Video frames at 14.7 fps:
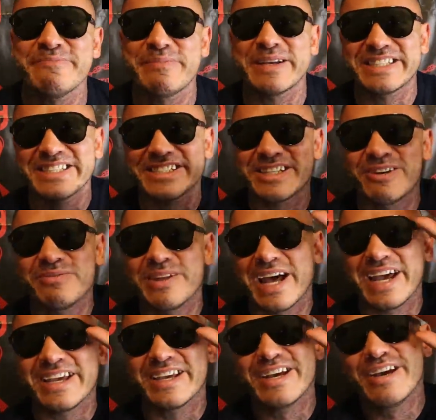he picked us up
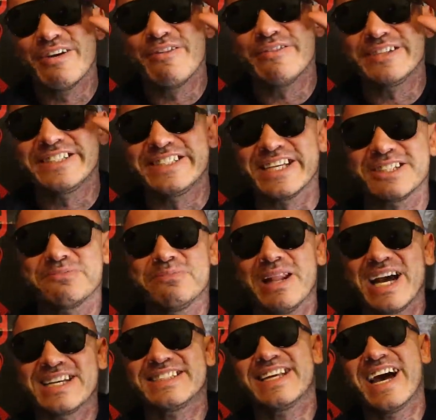like six
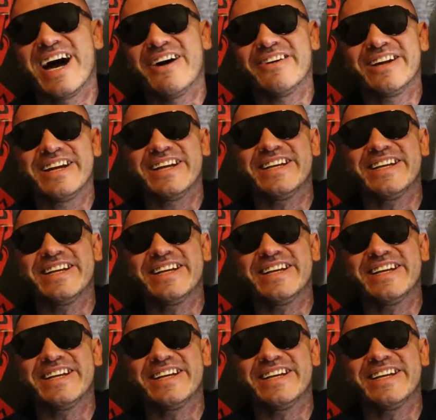blocks down.